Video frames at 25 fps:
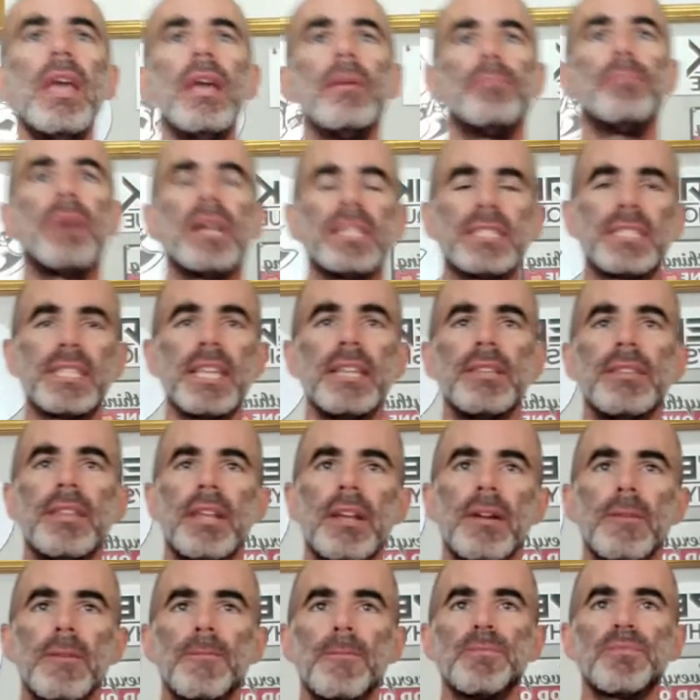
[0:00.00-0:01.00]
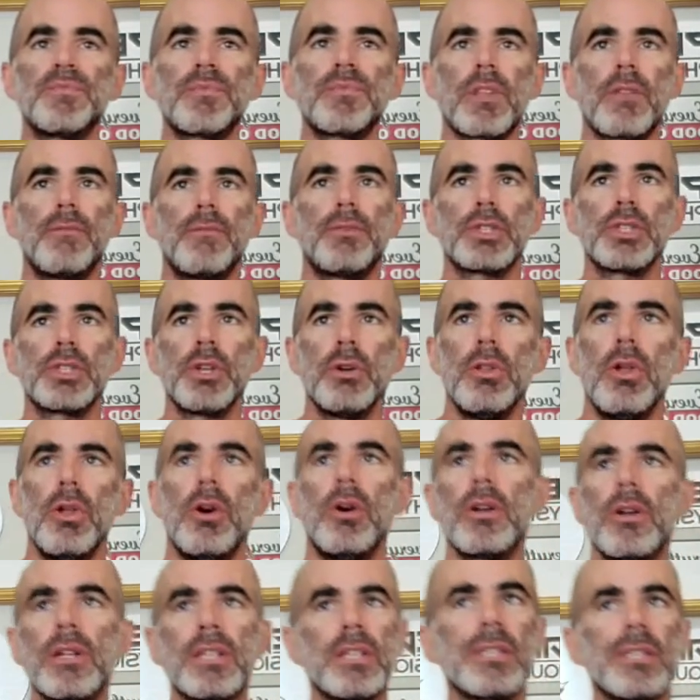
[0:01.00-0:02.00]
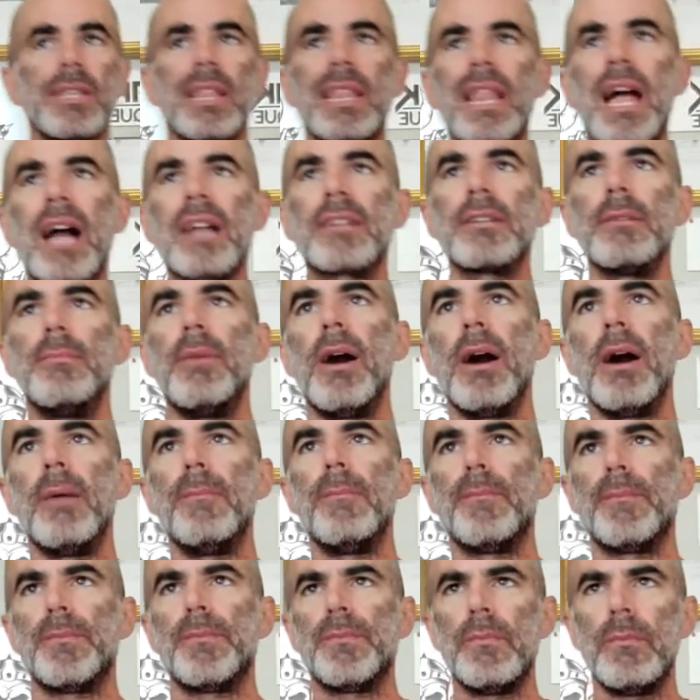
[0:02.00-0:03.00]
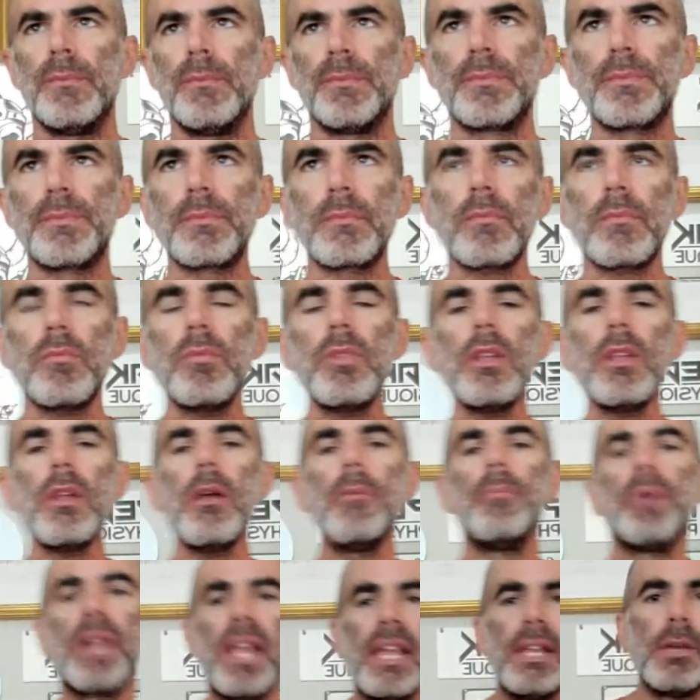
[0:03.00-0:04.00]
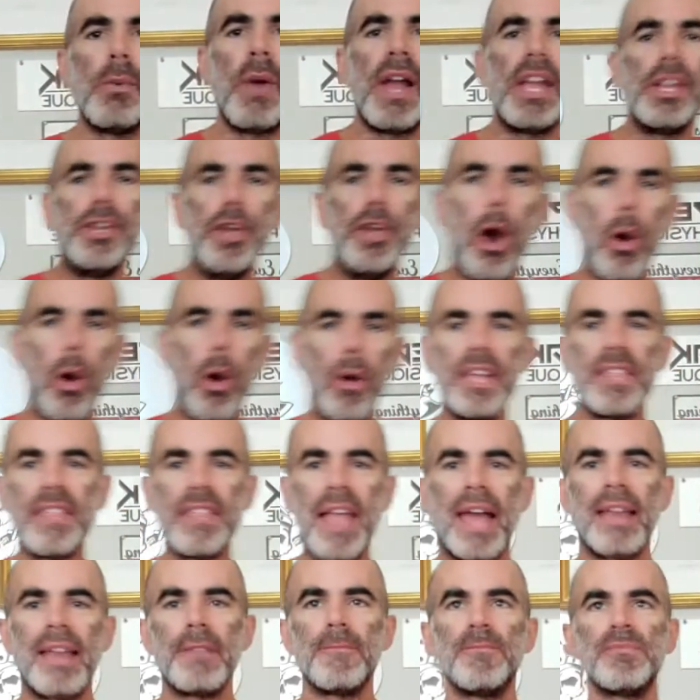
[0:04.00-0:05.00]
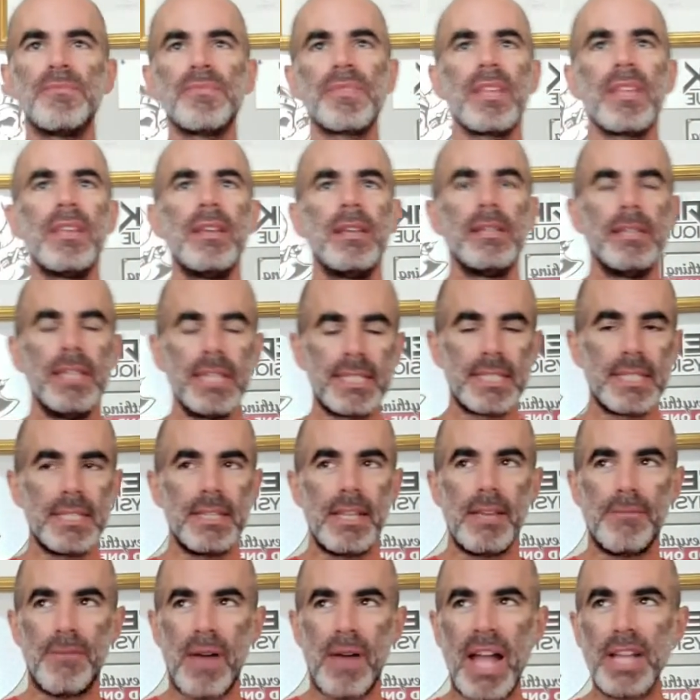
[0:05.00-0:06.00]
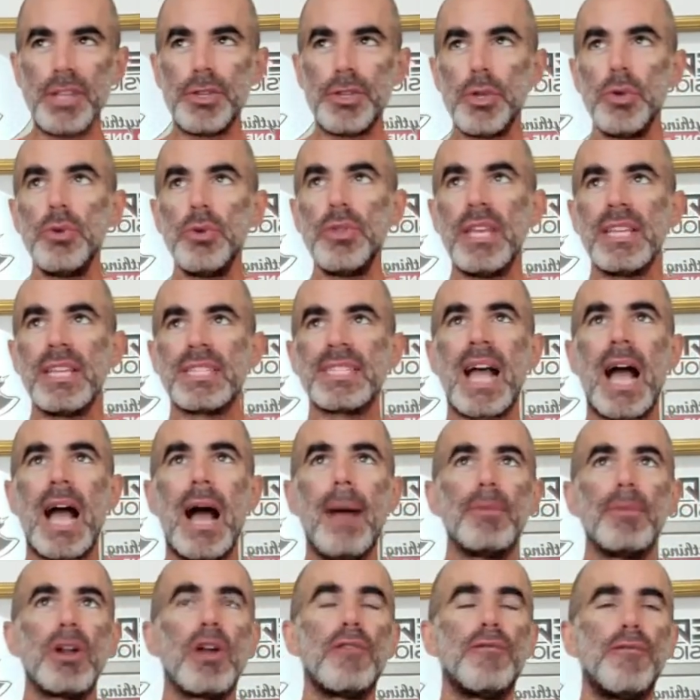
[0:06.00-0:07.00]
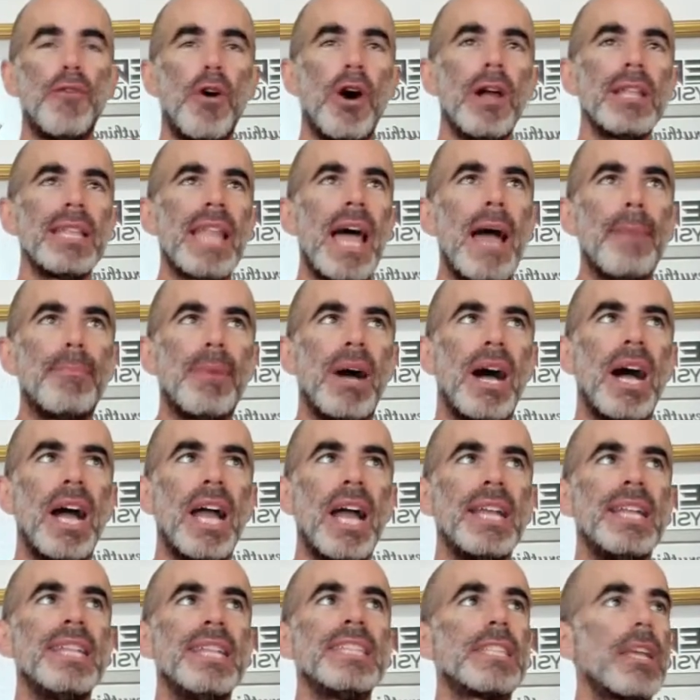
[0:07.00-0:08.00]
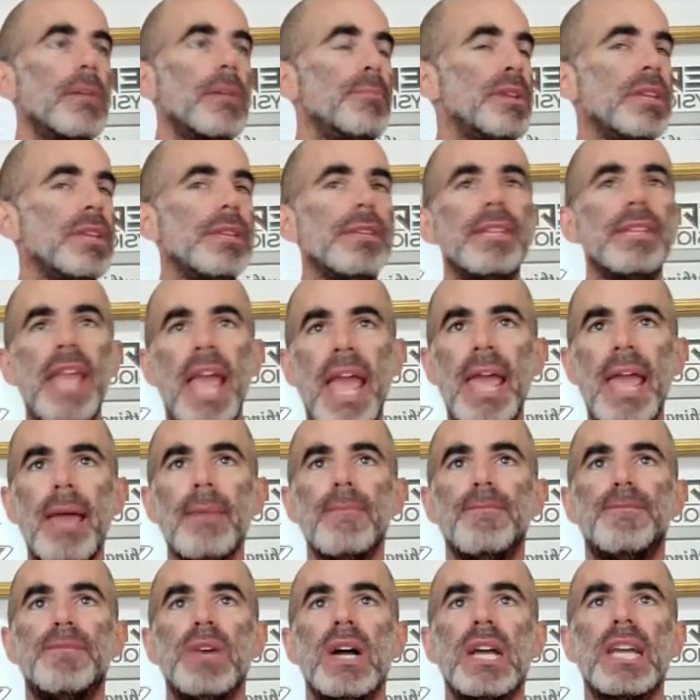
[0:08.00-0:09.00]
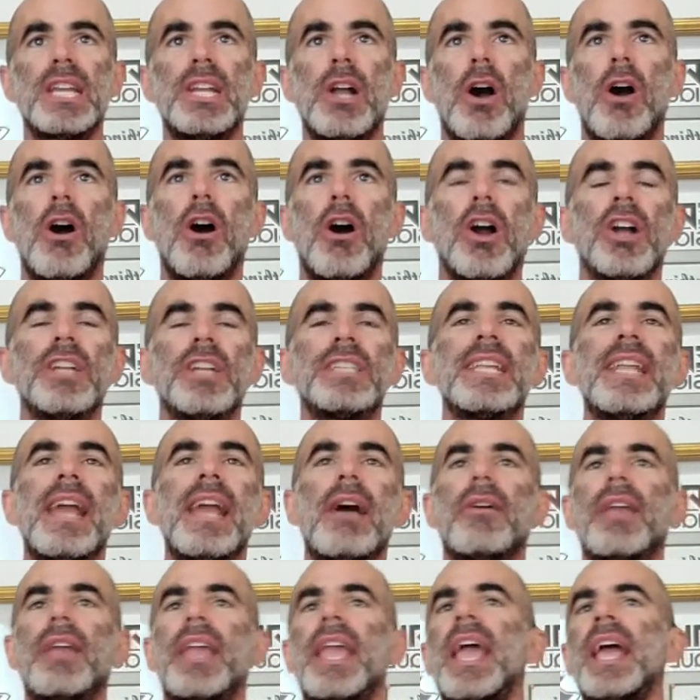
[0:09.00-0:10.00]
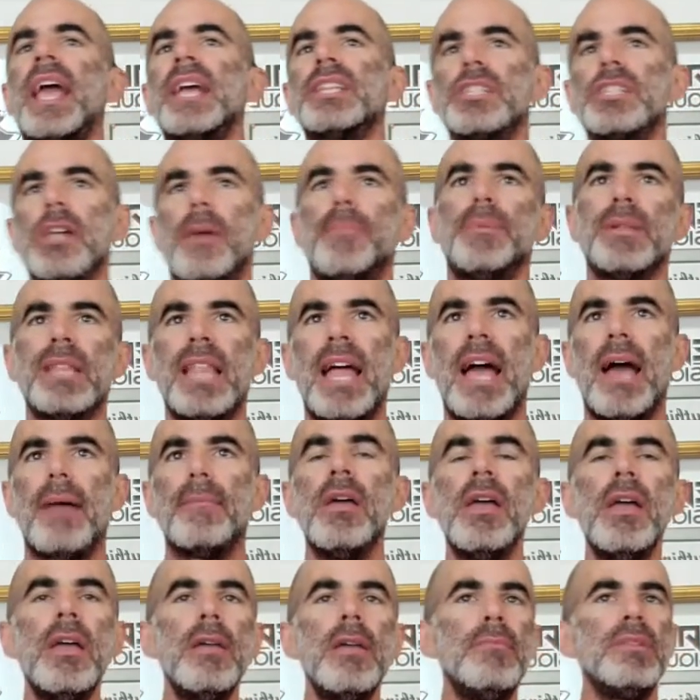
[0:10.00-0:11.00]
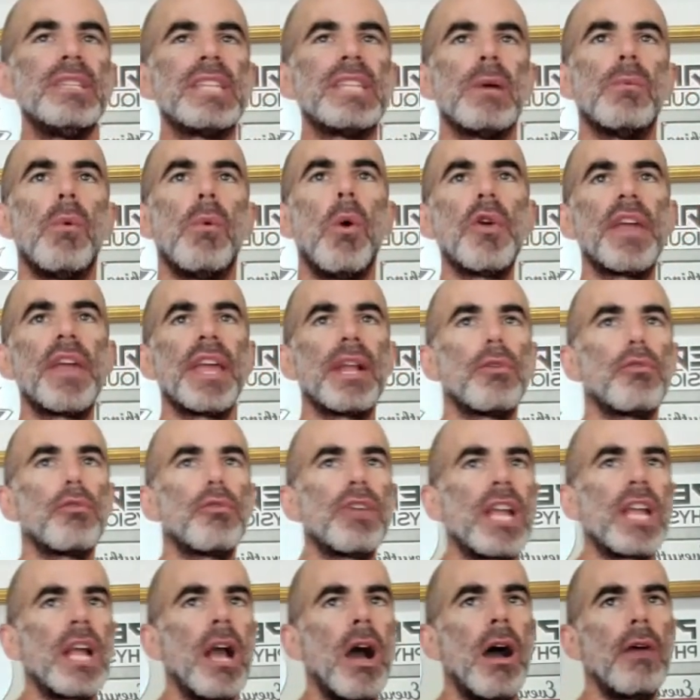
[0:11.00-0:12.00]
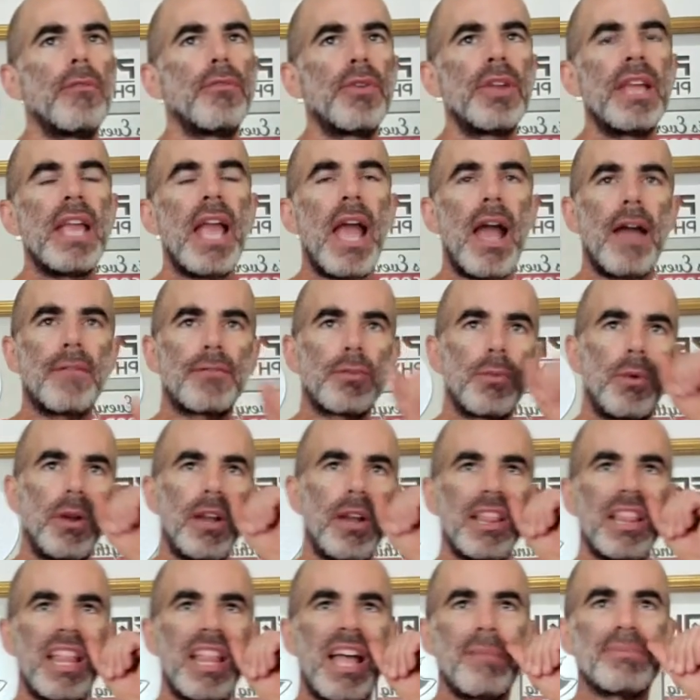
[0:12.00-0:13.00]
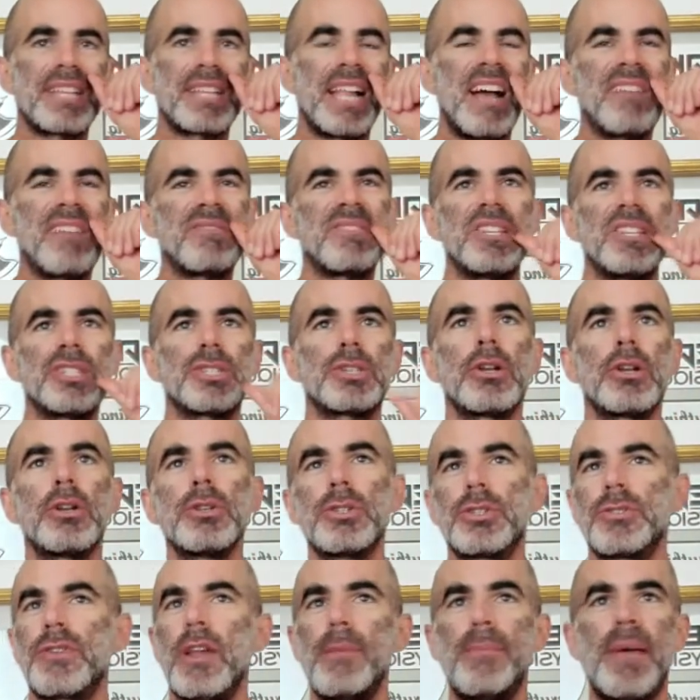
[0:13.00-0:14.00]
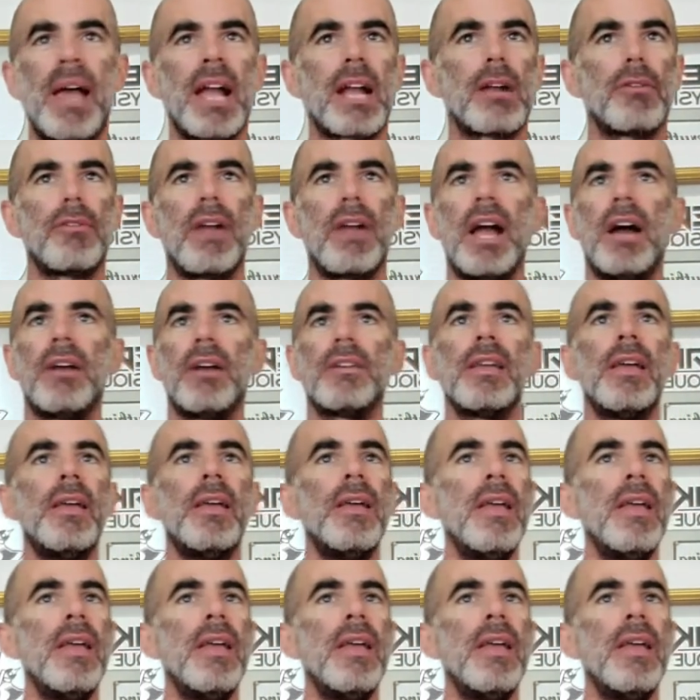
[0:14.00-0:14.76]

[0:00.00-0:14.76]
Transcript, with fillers: by sitting there for so long. Just locked them up. But anyway, knowing that, listen, if I do this, I'm gonna fall a lap behind. It's gonna be damn fucking hard to now catch up a lap means I won't get a recovery after one of the laps. I'll have to just turn straight back around.